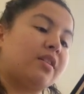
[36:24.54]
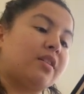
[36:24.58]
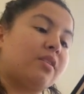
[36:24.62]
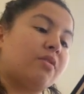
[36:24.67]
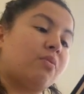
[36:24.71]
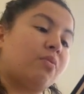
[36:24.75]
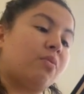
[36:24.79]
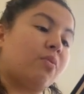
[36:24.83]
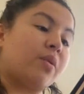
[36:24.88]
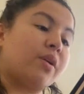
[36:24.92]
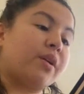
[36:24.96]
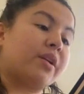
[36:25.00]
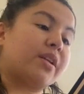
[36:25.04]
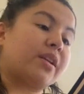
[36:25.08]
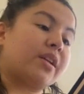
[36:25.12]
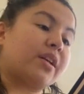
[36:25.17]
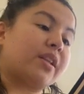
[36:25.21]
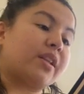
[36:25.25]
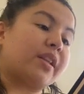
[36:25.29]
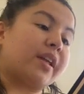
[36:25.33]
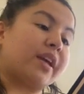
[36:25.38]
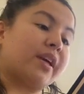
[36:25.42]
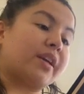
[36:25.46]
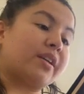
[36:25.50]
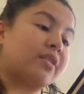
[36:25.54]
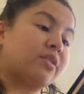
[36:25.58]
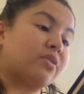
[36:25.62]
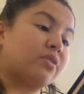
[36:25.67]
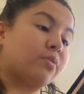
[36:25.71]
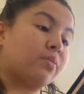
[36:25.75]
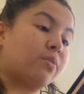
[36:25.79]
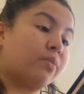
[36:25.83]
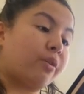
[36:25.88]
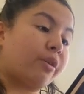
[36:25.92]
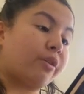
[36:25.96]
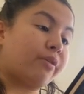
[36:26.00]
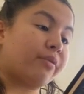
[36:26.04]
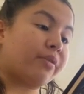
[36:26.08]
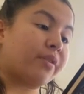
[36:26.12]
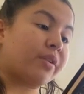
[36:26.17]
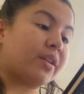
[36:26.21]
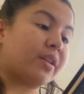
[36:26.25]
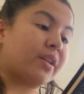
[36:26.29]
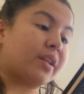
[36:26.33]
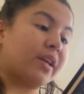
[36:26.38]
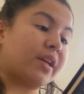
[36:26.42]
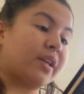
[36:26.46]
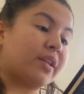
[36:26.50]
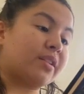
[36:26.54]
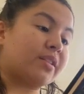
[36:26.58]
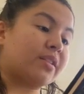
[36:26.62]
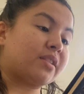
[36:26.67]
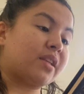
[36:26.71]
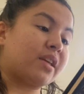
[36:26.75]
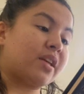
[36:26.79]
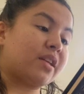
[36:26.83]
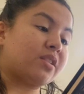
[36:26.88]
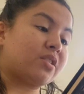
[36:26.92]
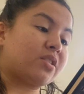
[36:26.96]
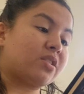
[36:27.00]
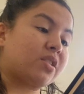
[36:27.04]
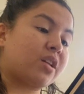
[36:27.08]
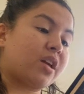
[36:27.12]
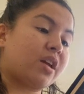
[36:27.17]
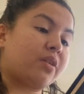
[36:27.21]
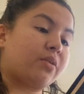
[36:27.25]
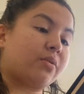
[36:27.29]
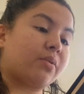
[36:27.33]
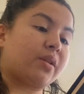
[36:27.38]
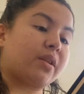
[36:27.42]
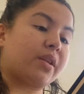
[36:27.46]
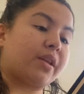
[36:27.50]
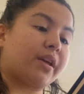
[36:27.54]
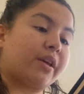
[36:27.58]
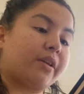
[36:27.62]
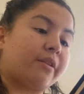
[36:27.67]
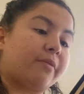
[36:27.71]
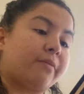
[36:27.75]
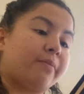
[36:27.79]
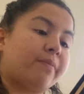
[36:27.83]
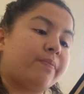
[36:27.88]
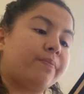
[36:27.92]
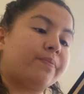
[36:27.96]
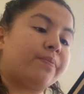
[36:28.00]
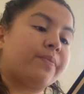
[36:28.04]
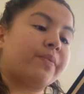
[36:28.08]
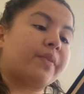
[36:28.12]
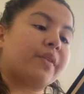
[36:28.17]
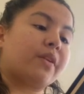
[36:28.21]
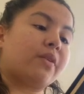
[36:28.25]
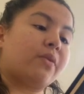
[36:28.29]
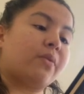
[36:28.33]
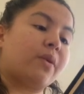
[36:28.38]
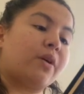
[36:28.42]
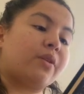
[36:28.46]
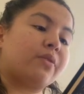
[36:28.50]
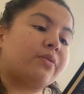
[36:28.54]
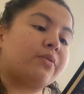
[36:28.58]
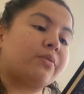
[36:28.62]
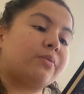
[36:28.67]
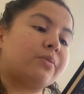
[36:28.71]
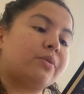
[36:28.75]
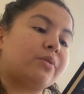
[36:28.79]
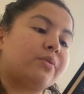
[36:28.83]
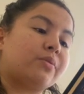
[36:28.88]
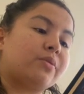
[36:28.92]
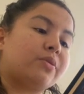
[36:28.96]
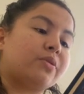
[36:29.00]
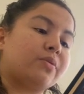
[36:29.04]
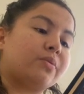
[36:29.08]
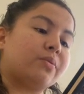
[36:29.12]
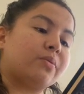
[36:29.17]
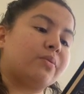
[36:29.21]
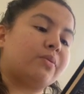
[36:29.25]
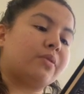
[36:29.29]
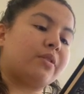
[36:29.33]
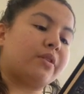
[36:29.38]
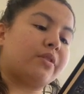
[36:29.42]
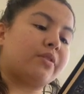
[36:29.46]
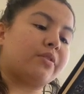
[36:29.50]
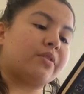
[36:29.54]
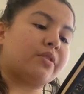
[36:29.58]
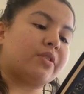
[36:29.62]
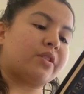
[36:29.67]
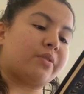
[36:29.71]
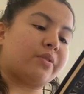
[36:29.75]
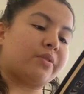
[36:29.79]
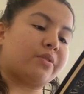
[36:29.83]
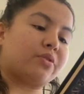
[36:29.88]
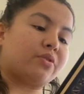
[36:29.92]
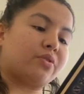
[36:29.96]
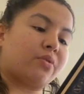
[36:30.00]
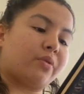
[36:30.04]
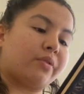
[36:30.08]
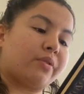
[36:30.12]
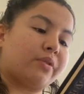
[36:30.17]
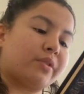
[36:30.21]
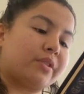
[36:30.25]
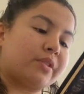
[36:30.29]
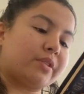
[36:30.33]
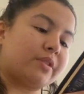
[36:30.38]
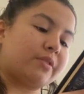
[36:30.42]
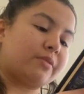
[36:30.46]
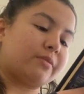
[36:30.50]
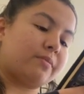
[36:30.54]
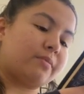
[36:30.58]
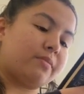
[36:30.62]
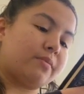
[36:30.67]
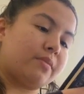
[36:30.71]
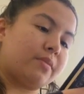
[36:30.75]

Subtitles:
Wind clans, River clans, and Shadow clan welcome you to their territories.